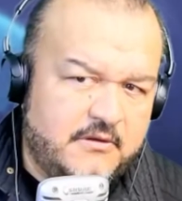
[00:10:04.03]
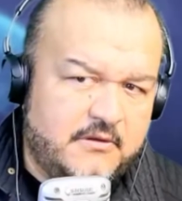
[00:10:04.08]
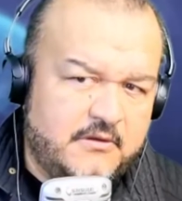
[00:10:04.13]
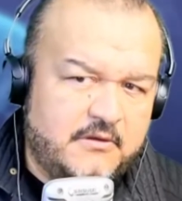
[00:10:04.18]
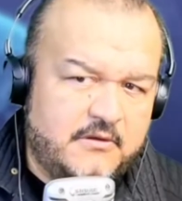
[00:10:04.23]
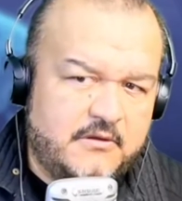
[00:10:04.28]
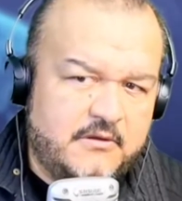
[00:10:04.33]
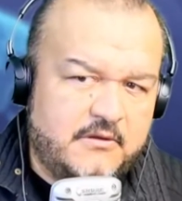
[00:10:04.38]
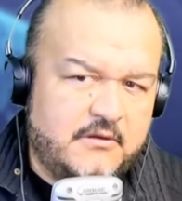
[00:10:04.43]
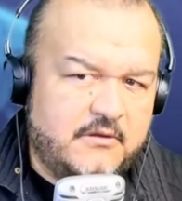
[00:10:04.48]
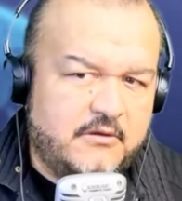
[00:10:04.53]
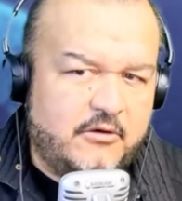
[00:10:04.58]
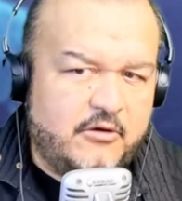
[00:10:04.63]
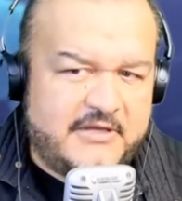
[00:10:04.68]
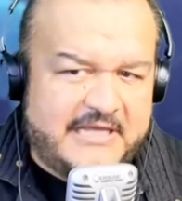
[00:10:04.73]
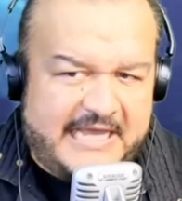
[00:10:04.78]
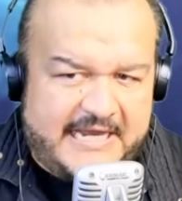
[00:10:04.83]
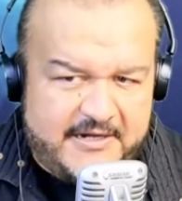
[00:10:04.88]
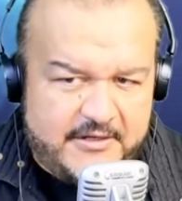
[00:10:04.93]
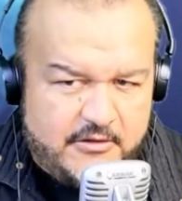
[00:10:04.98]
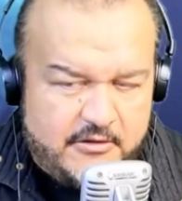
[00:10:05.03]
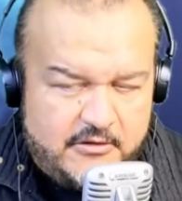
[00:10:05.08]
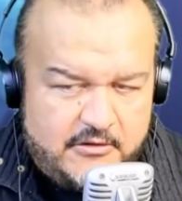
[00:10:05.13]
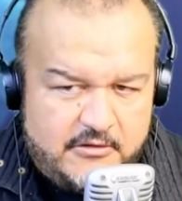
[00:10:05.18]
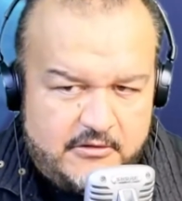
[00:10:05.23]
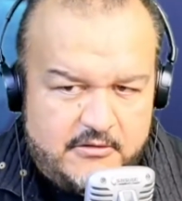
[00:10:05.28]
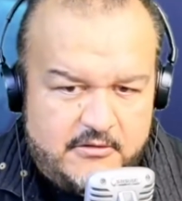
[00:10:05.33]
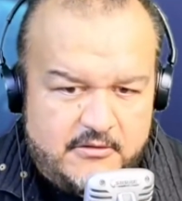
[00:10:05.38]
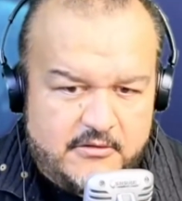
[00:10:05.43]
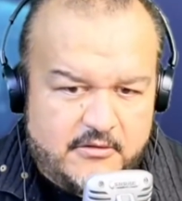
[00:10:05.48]
are we not buddies
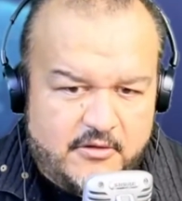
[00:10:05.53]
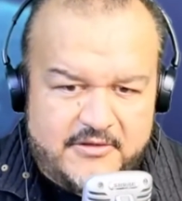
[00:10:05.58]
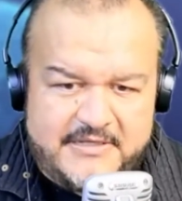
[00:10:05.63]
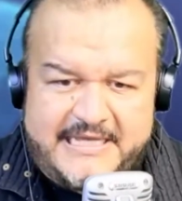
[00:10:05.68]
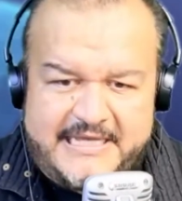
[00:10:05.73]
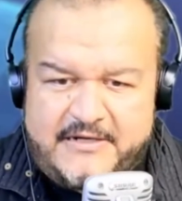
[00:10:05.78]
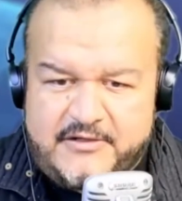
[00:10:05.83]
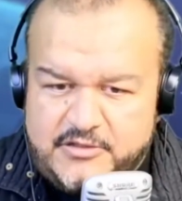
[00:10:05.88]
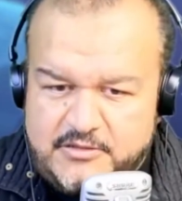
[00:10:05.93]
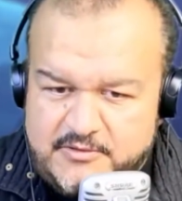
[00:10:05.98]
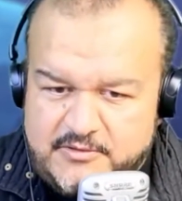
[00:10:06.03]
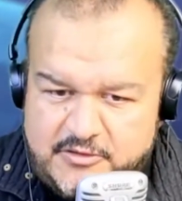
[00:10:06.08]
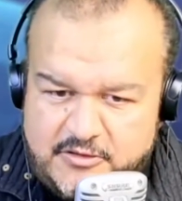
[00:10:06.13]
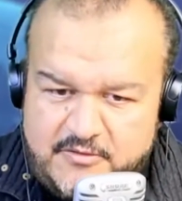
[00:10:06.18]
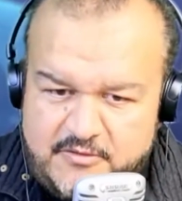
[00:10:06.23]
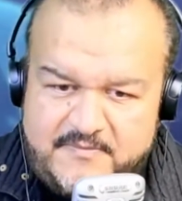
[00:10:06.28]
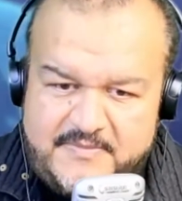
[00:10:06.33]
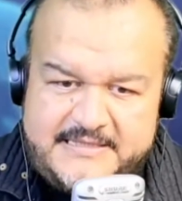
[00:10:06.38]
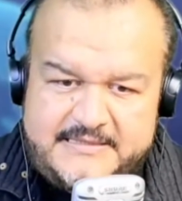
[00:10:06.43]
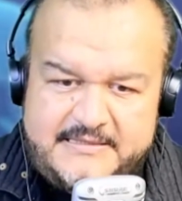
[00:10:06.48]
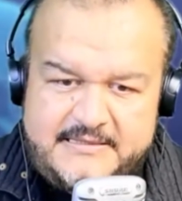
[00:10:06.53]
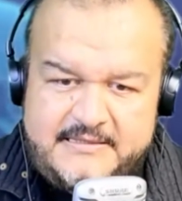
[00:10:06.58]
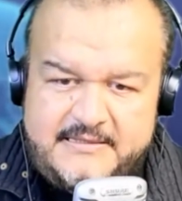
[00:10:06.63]
anymore? Right?